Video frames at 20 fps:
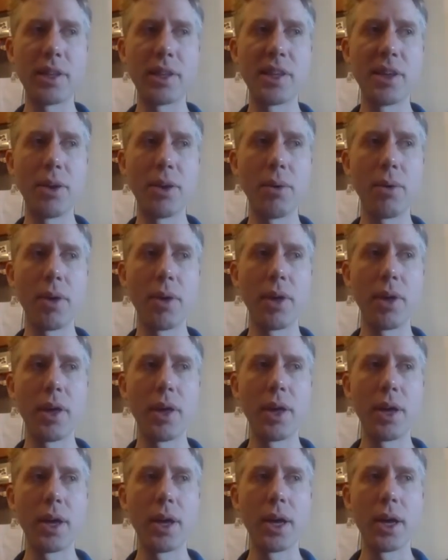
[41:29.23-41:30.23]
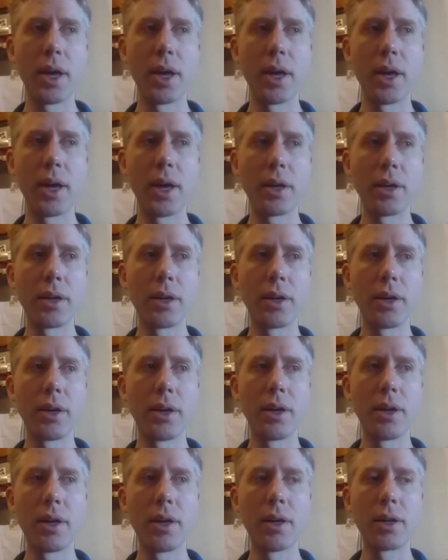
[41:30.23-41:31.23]
So
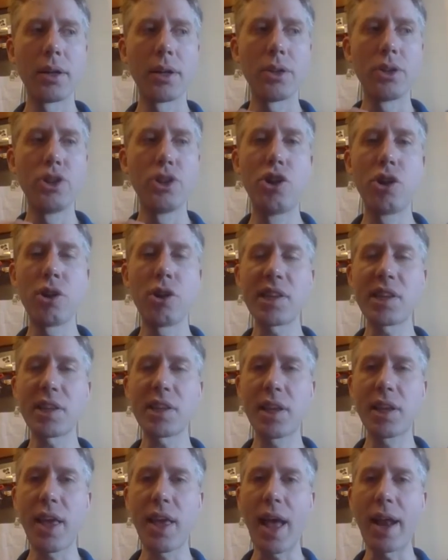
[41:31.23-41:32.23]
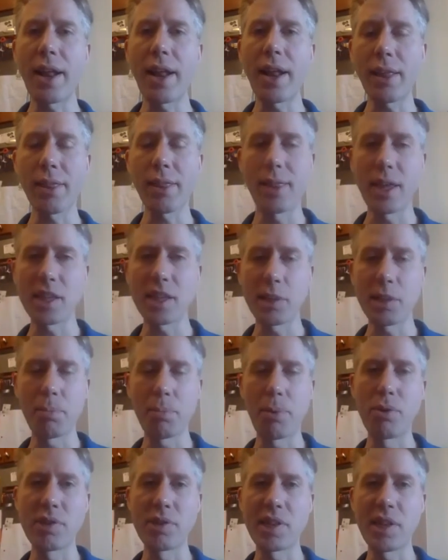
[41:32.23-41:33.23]
just getting this
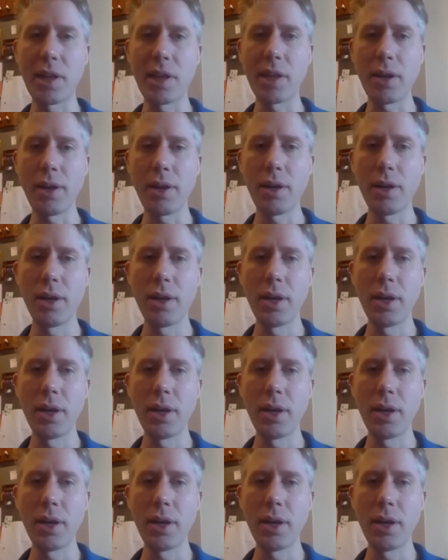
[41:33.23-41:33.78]
person